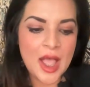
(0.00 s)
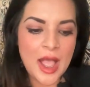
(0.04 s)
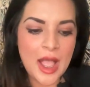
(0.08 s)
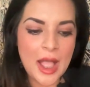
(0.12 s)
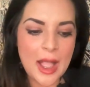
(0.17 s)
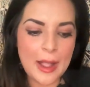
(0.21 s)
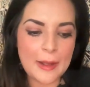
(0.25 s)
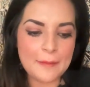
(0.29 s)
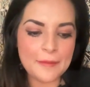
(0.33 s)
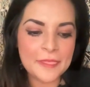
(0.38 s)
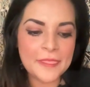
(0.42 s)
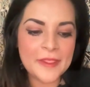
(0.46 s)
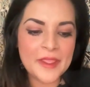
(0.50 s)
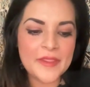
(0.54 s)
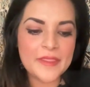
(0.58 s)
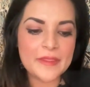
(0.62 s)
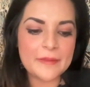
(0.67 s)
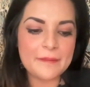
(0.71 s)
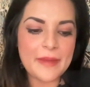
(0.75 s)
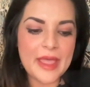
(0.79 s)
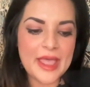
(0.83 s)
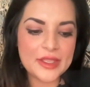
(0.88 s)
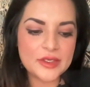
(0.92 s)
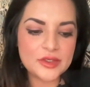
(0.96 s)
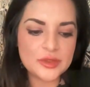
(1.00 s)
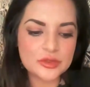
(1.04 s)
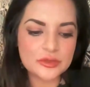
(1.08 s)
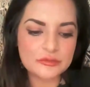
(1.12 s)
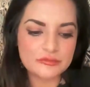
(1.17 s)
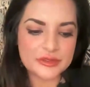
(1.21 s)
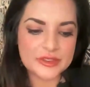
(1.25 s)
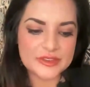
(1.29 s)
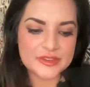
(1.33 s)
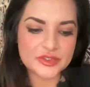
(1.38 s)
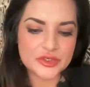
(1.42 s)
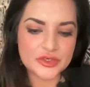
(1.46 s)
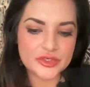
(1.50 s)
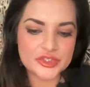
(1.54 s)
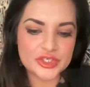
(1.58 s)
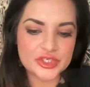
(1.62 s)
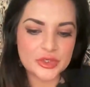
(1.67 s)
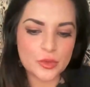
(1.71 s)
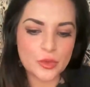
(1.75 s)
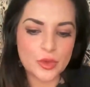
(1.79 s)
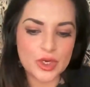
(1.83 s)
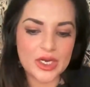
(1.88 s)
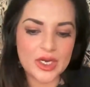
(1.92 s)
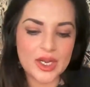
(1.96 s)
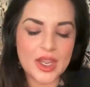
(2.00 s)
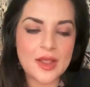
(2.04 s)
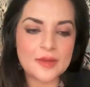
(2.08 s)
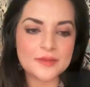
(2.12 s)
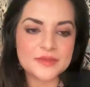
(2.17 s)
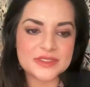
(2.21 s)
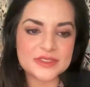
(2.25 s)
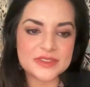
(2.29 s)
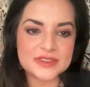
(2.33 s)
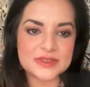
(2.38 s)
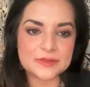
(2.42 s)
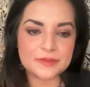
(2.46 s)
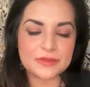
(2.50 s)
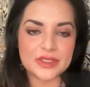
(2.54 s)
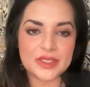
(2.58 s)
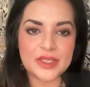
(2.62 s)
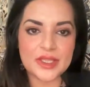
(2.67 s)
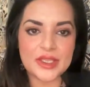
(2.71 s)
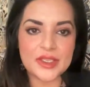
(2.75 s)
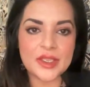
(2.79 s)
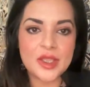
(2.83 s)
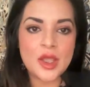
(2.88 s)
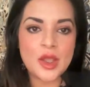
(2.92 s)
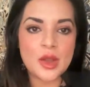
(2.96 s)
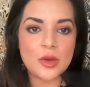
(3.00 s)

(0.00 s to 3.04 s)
The manual researching work comes into play